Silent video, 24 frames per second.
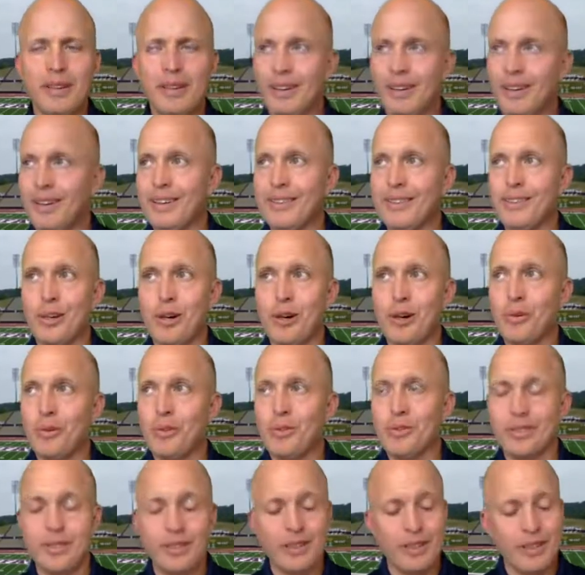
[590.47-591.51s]
Yeah, it's
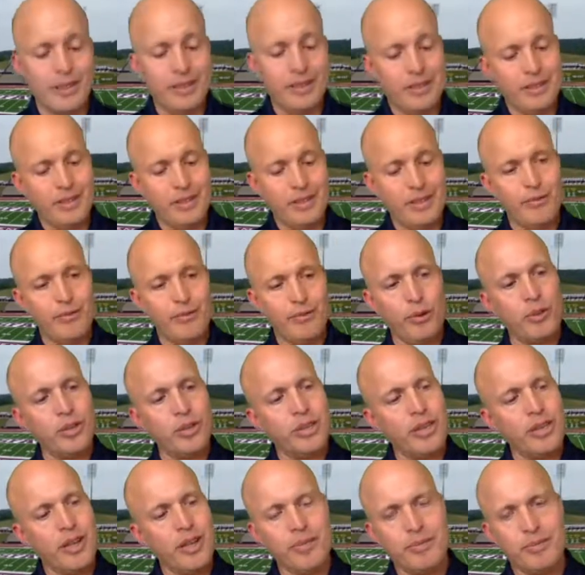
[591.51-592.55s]
always the that
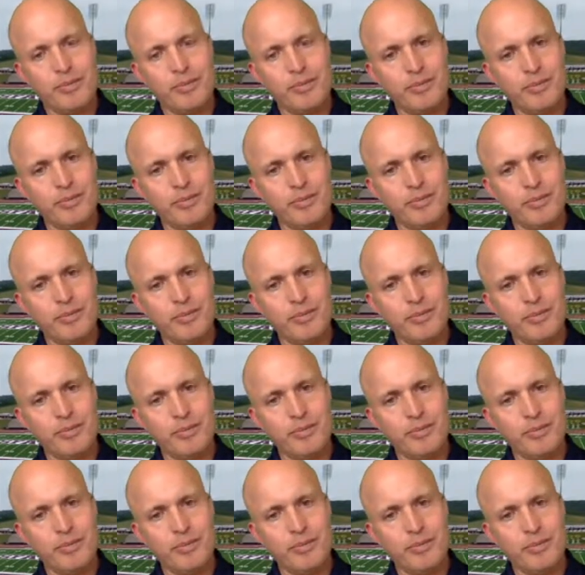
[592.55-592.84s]
first step,